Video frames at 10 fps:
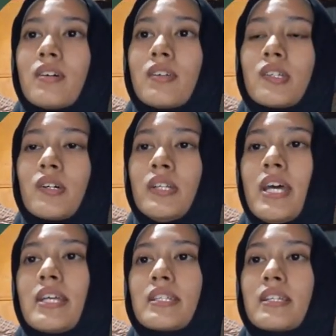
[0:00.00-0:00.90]
So
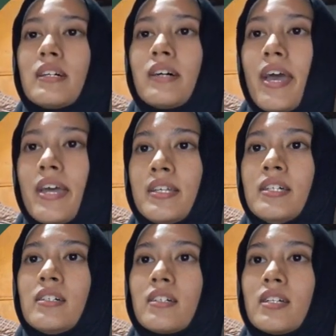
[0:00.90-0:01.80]
next, a
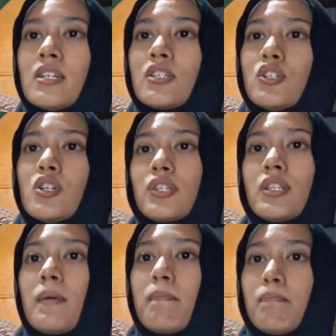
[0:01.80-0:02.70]
header introduce
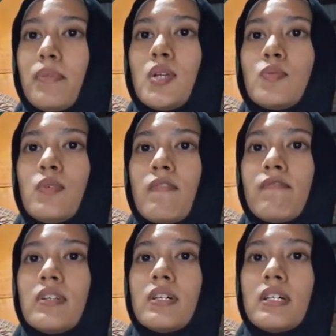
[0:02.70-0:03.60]
the page with
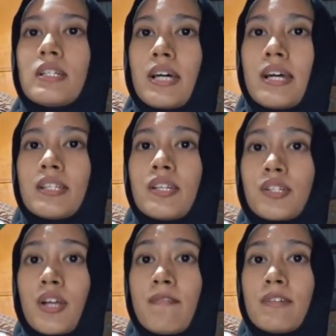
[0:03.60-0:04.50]
the title
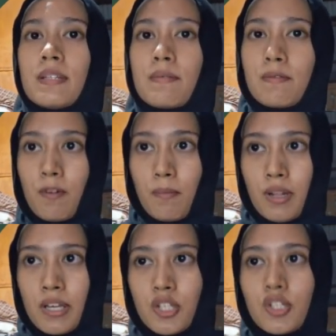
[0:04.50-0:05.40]
Travel Tips for
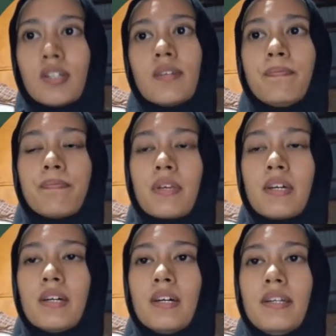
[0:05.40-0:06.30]
Malaysia.
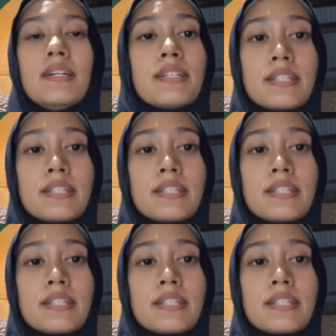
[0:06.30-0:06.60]
The